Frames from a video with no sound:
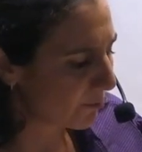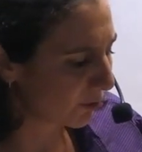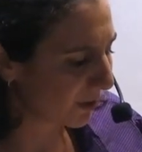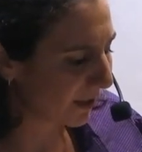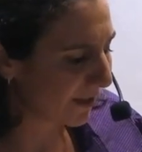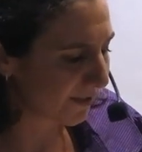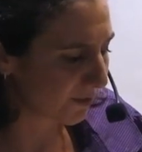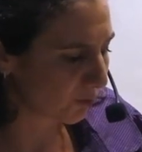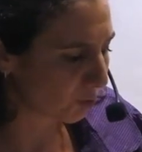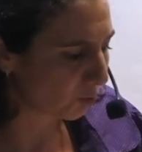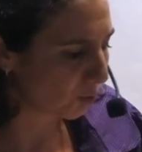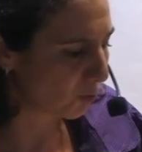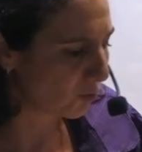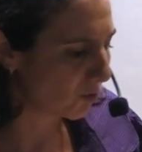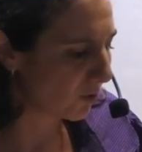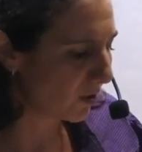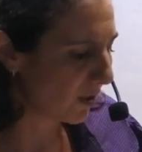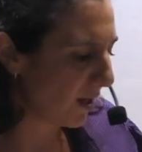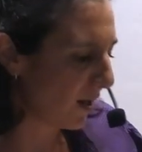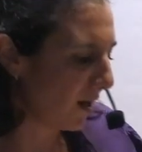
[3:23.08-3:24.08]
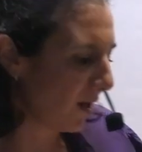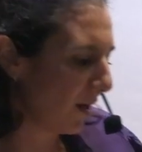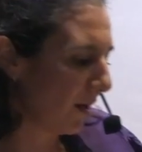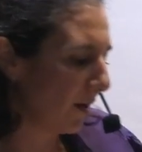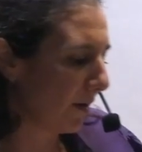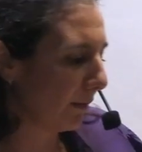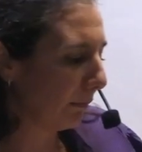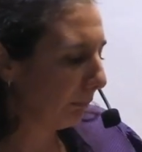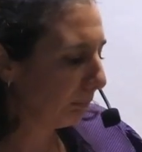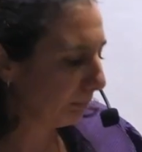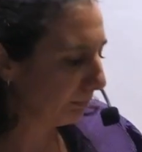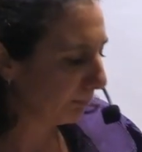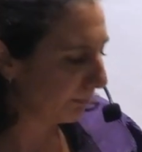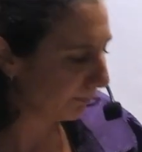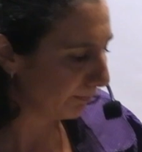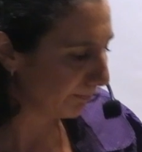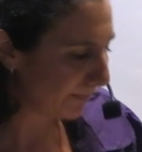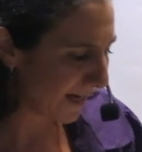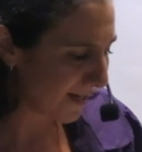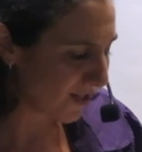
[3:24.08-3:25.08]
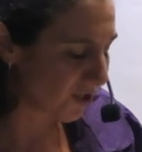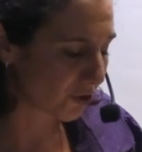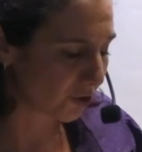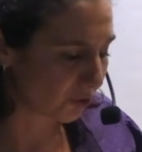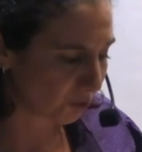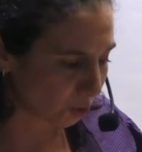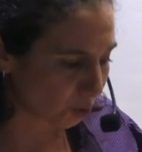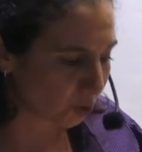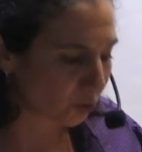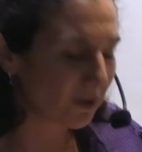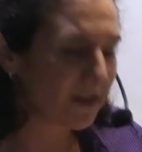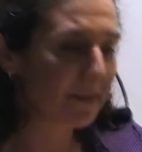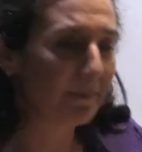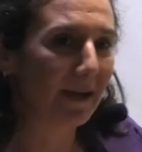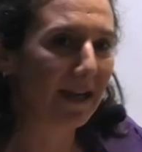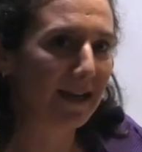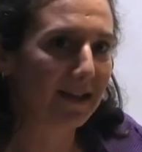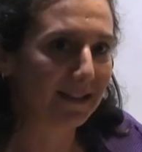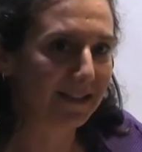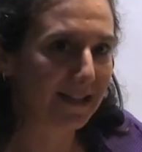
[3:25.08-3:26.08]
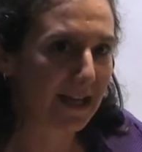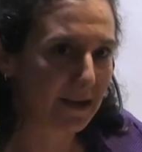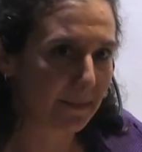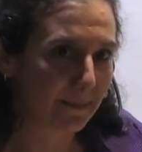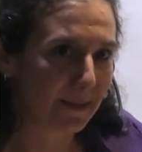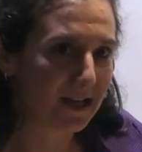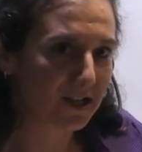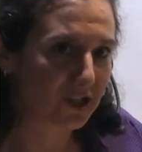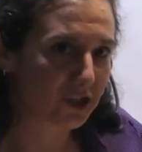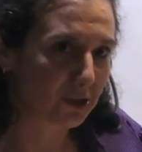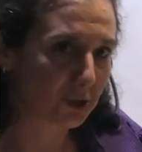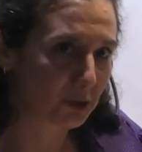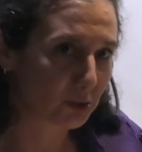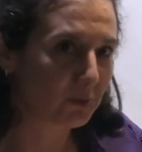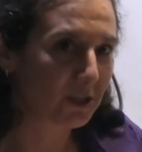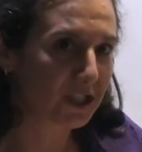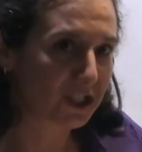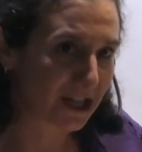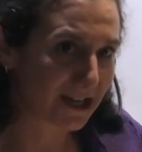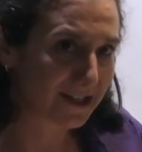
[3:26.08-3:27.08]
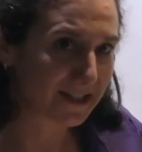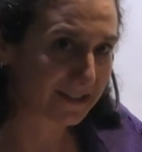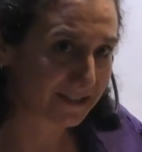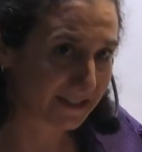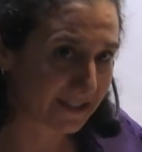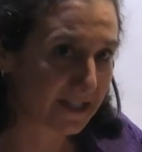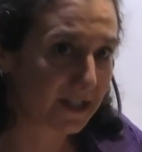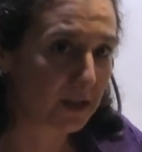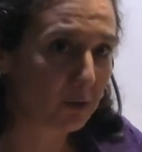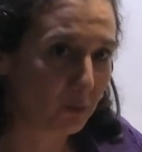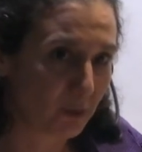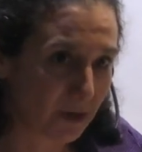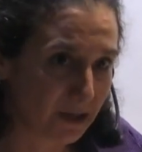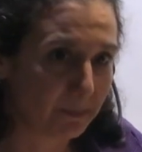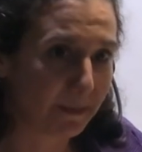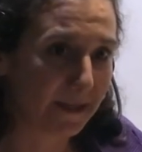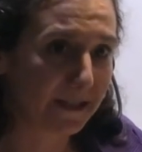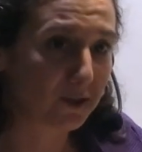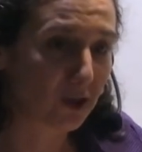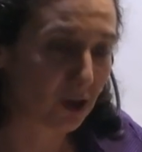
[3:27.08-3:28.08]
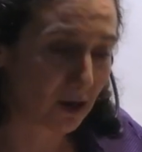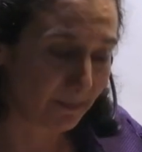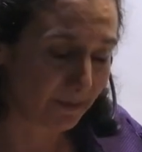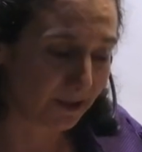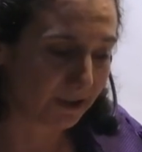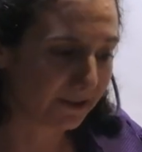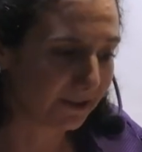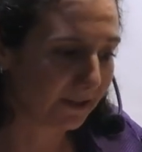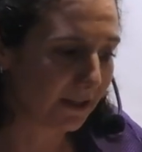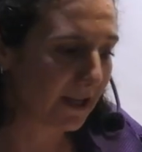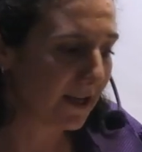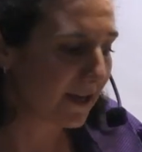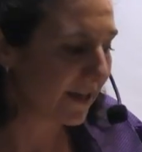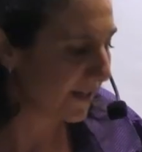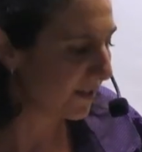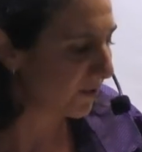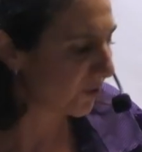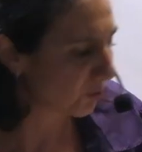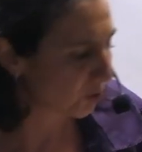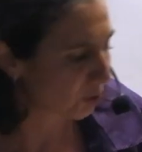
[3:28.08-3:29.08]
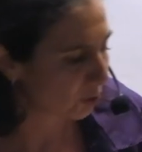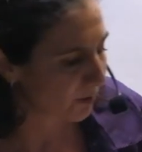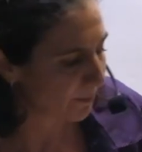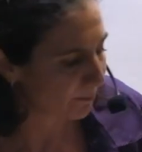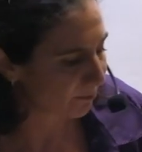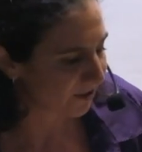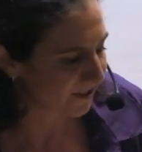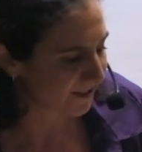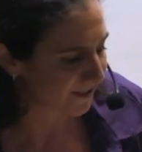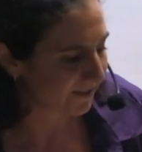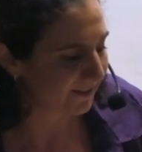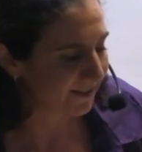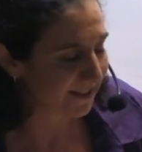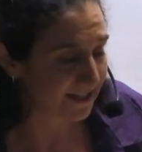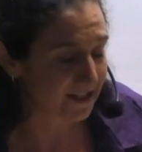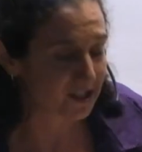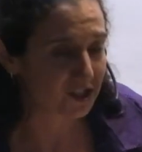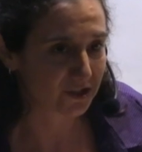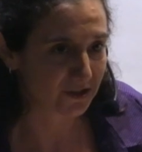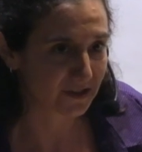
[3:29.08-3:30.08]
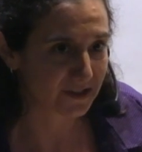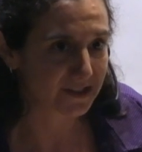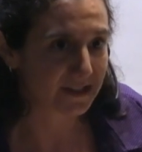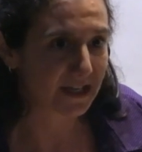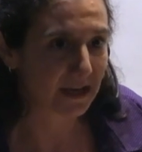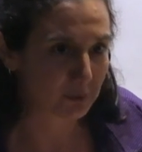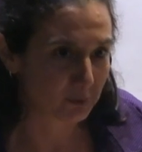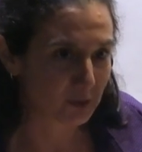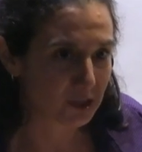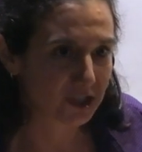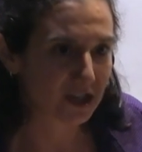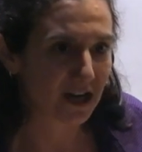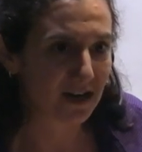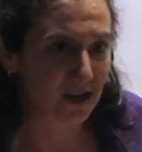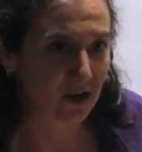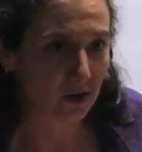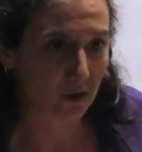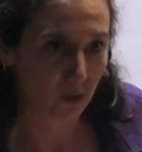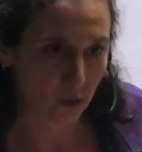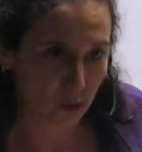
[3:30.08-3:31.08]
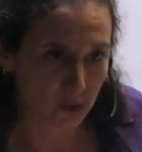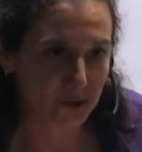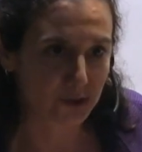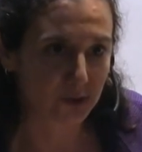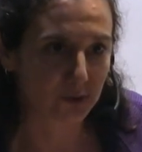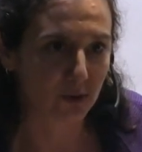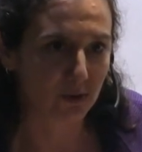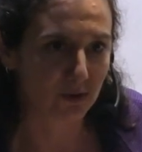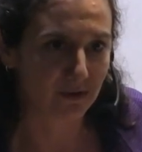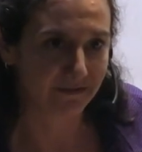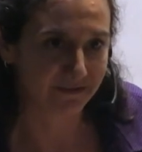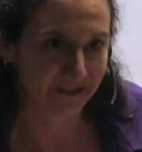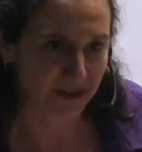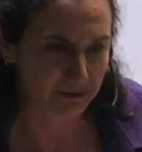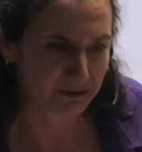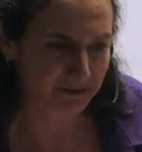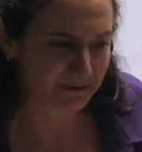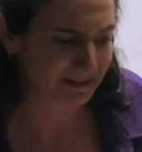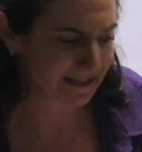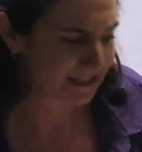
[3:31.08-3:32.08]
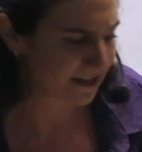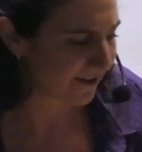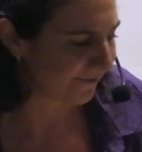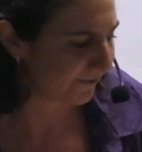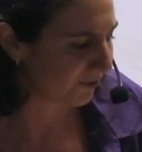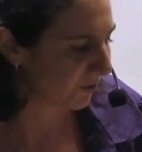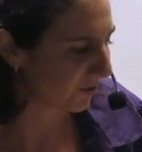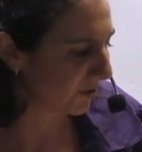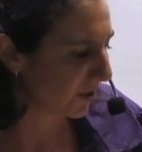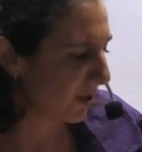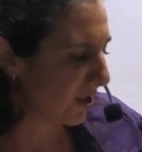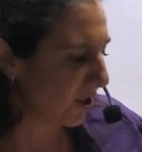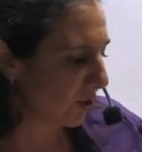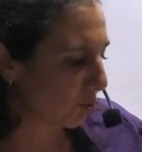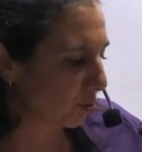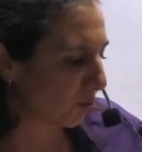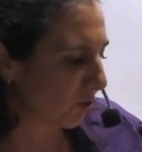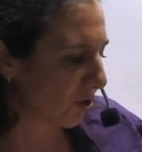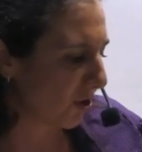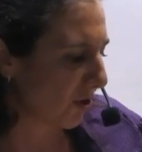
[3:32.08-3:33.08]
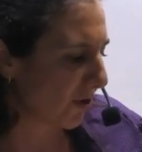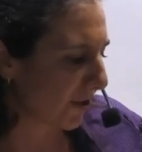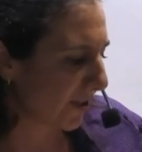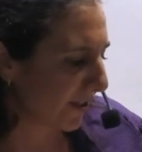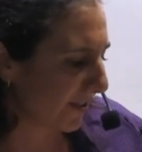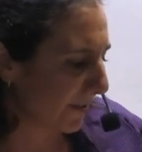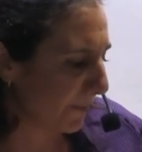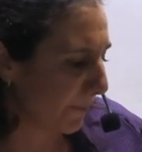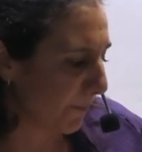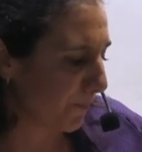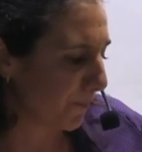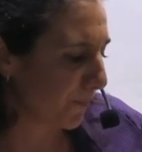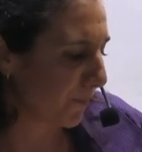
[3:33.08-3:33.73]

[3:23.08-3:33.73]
would like to mention three main dimensions which I think will be common in the three presentations and which are also very relevant to Turkey.